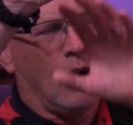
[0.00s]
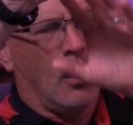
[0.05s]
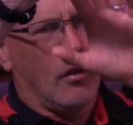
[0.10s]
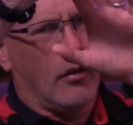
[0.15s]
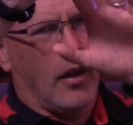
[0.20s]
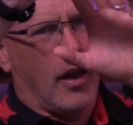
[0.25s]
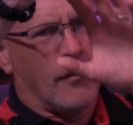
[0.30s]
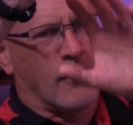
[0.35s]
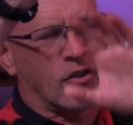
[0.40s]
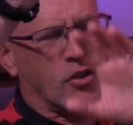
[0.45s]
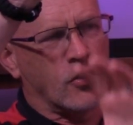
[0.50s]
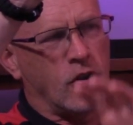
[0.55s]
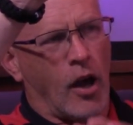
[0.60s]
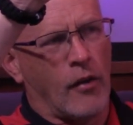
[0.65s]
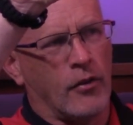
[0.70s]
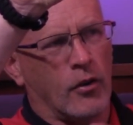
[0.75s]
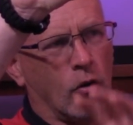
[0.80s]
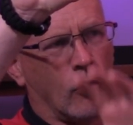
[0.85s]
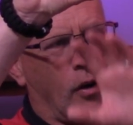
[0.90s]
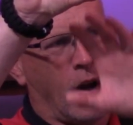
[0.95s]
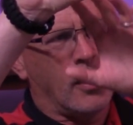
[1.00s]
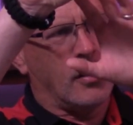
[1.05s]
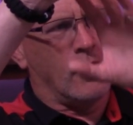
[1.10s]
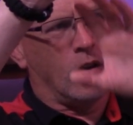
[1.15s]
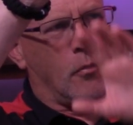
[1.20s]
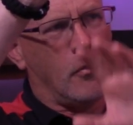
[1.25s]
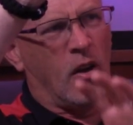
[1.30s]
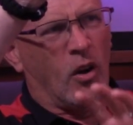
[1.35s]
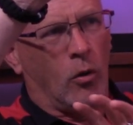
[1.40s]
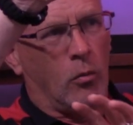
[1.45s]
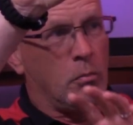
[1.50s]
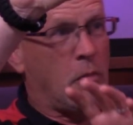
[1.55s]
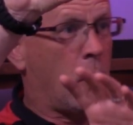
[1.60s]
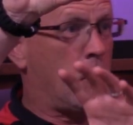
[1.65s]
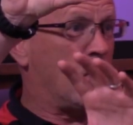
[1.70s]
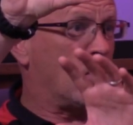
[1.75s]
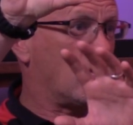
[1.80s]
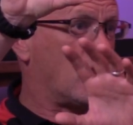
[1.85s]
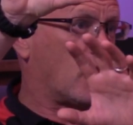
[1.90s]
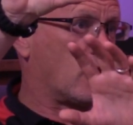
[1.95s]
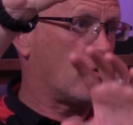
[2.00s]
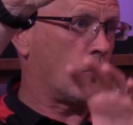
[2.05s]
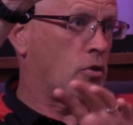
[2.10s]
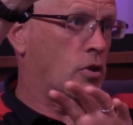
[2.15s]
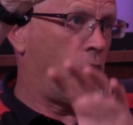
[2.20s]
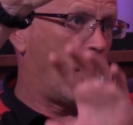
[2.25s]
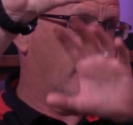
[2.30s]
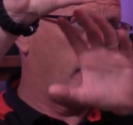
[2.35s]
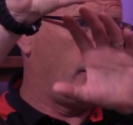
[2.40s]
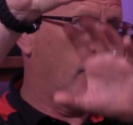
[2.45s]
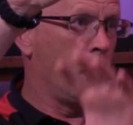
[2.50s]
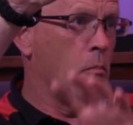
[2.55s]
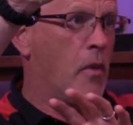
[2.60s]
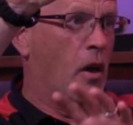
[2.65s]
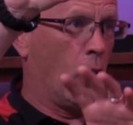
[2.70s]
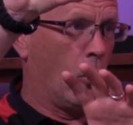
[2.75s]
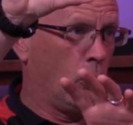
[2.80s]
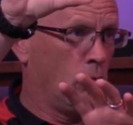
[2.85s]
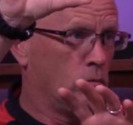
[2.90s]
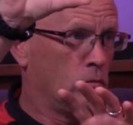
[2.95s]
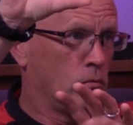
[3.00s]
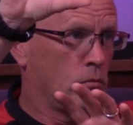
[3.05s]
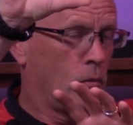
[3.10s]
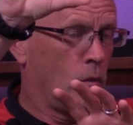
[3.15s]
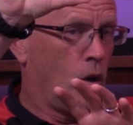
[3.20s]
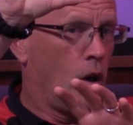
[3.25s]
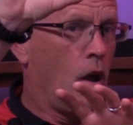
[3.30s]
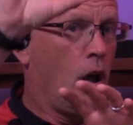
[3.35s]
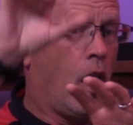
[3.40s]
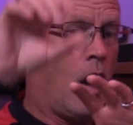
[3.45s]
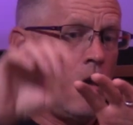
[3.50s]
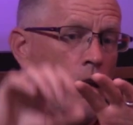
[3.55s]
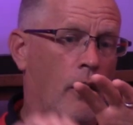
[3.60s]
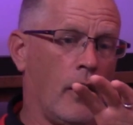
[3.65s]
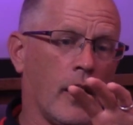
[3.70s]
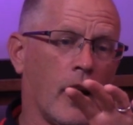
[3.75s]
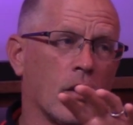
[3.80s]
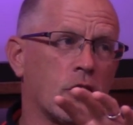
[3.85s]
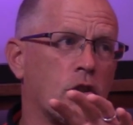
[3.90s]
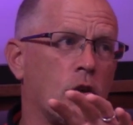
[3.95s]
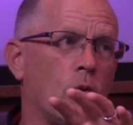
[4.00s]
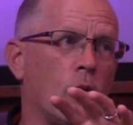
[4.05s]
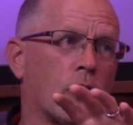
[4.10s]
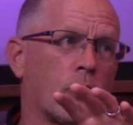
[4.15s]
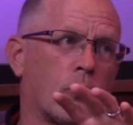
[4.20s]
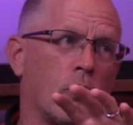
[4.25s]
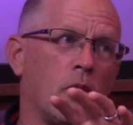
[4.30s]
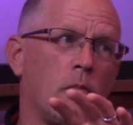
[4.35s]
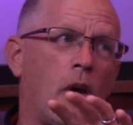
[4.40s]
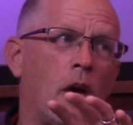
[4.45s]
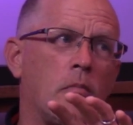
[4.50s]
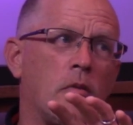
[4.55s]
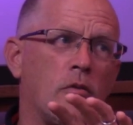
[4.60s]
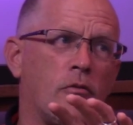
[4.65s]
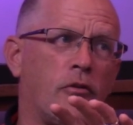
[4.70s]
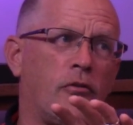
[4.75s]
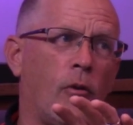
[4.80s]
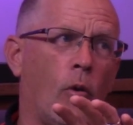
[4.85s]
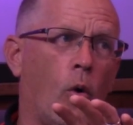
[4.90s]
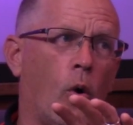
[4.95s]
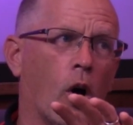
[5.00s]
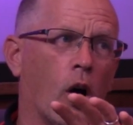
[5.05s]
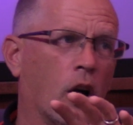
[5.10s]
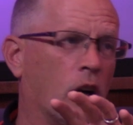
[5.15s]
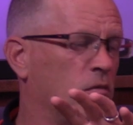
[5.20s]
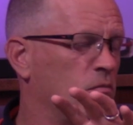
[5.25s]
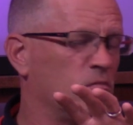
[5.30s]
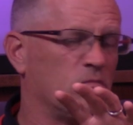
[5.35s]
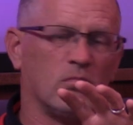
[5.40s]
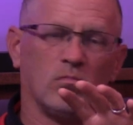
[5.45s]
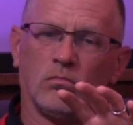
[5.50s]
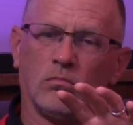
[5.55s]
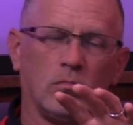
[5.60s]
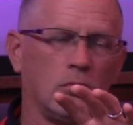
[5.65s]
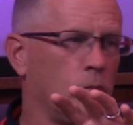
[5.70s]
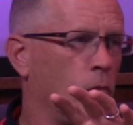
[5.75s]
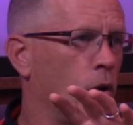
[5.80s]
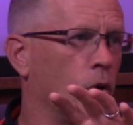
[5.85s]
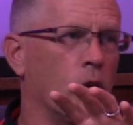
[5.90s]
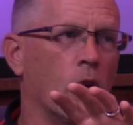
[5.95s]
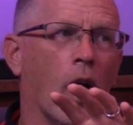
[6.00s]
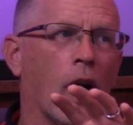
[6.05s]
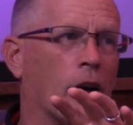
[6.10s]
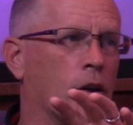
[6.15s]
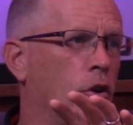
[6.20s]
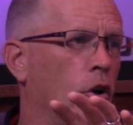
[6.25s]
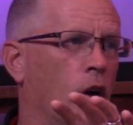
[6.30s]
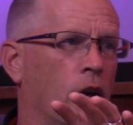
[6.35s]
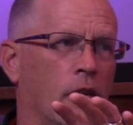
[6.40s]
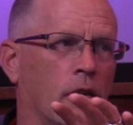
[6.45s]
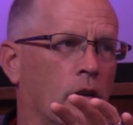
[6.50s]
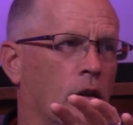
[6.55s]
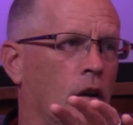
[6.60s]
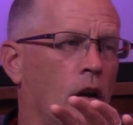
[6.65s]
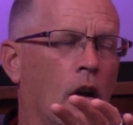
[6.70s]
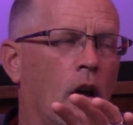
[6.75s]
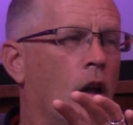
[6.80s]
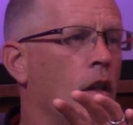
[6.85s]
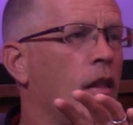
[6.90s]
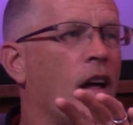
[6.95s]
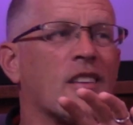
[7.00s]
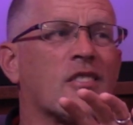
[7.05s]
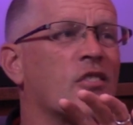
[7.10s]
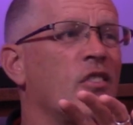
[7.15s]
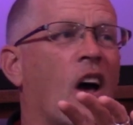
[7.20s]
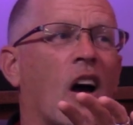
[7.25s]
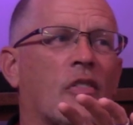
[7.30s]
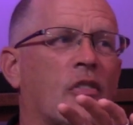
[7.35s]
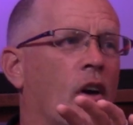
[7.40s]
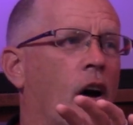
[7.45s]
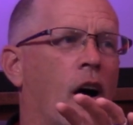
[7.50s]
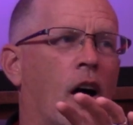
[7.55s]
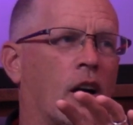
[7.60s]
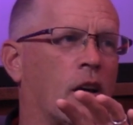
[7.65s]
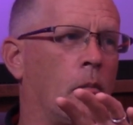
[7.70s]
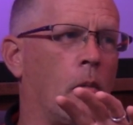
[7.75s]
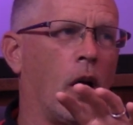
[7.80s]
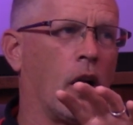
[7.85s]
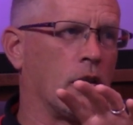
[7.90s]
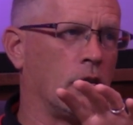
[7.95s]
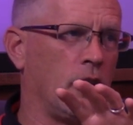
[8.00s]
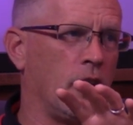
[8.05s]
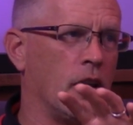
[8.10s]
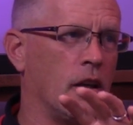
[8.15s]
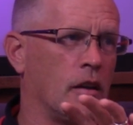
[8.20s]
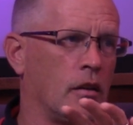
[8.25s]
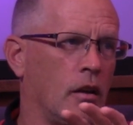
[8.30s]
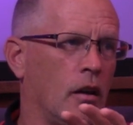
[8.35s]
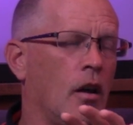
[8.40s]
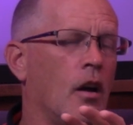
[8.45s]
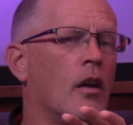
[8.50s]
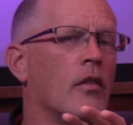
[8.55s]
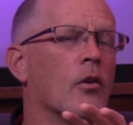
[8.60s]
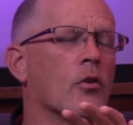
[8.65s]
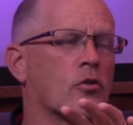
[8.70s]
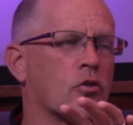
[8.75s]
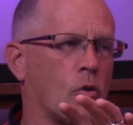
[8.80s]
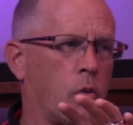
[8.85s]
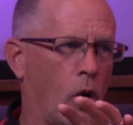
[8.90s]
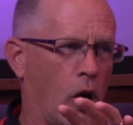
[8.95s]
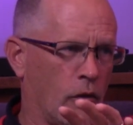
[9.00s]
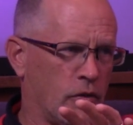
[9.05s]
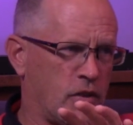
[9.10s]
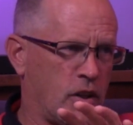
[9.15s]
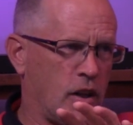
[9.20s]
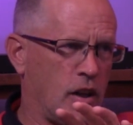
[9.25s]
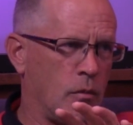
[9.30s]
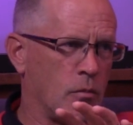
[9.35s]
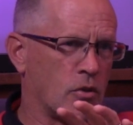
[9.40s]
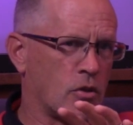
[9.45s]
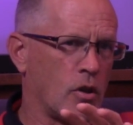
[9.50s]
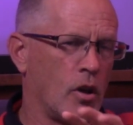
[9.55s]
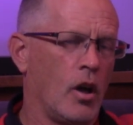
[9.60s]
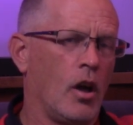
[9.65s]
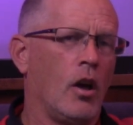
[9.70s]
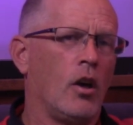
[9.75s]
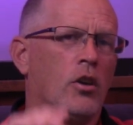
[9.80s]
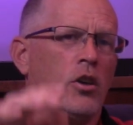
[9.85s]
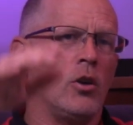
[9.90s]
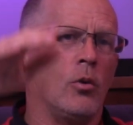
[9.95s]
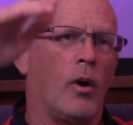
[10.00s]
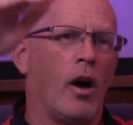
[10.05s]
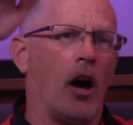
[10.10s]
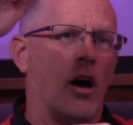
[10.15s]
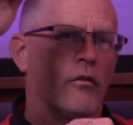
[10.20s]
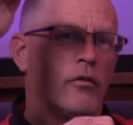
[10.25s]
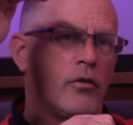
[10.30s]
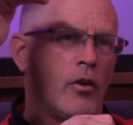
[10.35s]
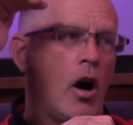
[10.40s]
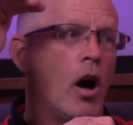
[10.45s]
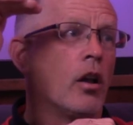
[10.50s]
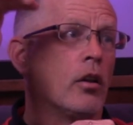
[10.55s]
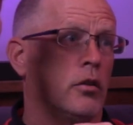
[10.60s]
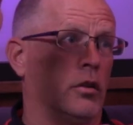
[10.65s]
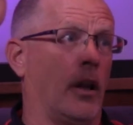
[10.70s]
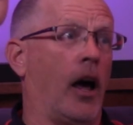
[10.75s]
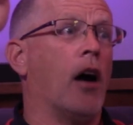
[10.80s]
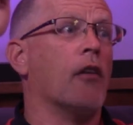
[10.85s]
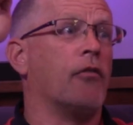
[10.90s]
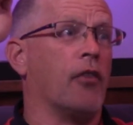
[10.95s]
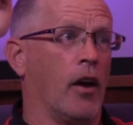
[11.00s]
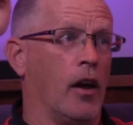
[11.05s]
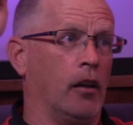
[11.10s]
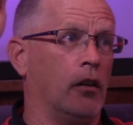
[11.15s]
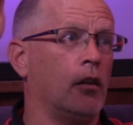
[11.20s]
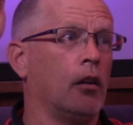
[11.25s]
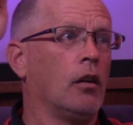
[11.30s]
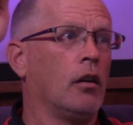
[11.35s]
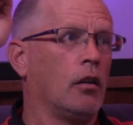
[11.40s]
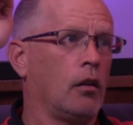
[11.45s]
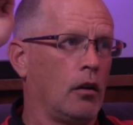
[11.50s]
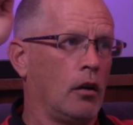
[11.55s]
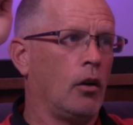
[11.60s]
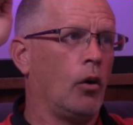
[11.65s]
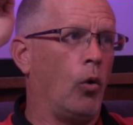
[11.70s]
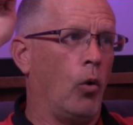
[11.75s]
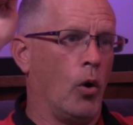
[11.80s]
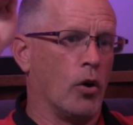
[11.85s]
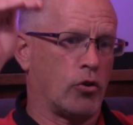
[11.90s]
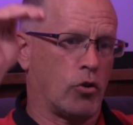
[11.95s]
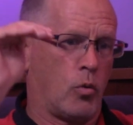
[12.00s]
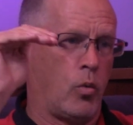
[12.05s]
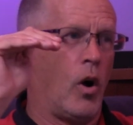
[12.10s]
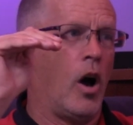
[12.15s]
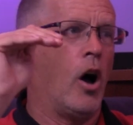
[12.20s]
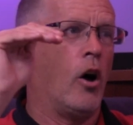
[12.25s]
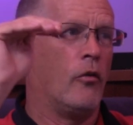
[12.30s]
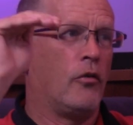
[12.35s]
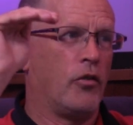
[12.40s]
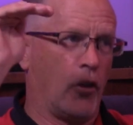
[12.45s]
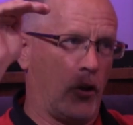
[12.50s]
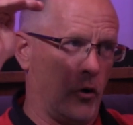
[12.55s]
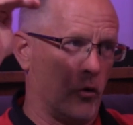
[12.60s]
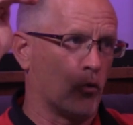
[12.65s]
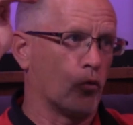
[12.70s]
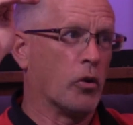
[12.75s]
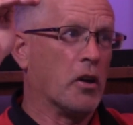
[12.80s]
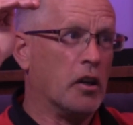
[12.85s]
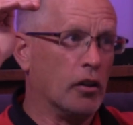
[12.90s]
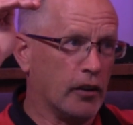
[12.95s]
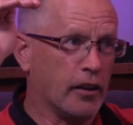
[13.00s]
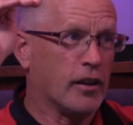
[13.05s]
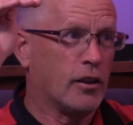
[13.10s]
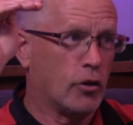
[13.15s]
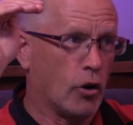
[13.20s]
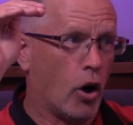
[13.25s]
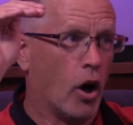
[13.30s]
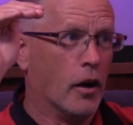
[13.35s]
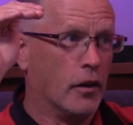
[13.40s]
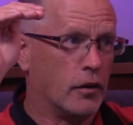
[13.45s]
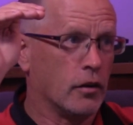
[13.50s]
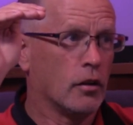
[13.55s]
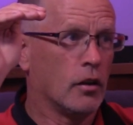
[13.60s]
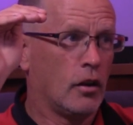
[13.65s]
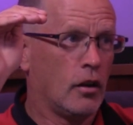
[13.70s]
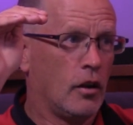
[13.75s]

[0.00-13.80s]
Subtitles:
They have 7 or 8 in the middle, maybe 6 or 7 in the middle. And then they got 2 or 3, maybe 4 that are not good. That's not the Hockomock League. There's 12 teams. You have 11 or 12 that are really good.